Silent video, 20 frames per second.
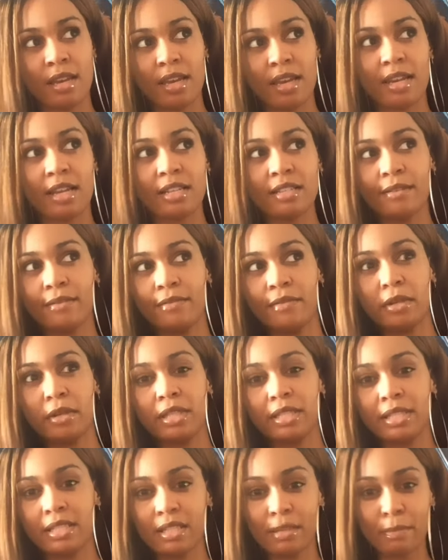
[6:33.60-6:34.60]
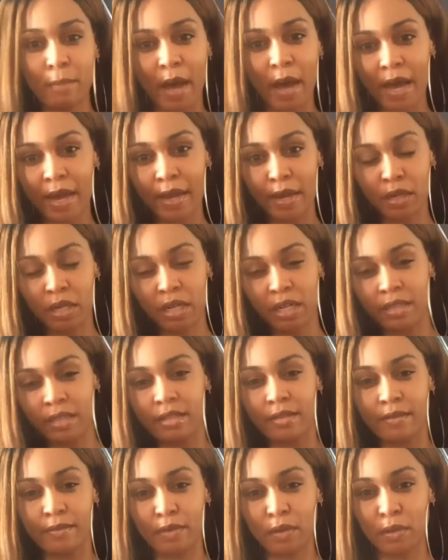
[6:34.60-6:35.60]
it doesn't feel inspired it
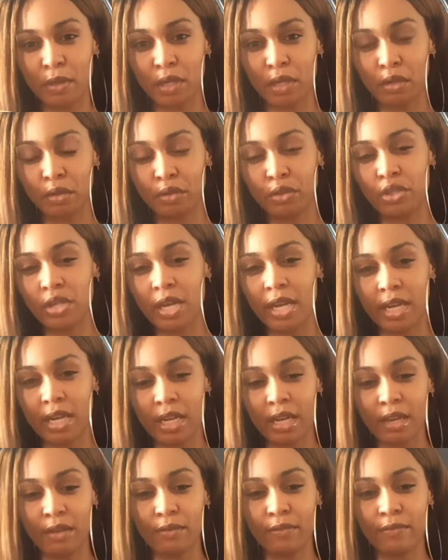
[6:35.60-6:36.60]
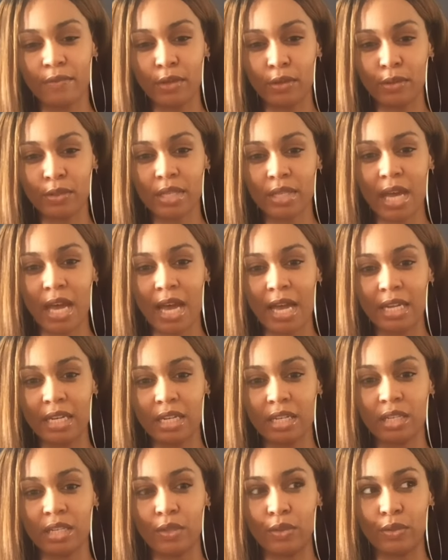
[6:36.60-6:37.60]
doesn't feel energetic it feels kind
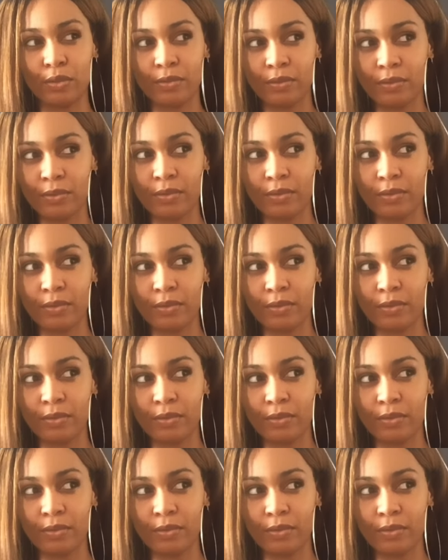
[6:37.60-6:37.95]
of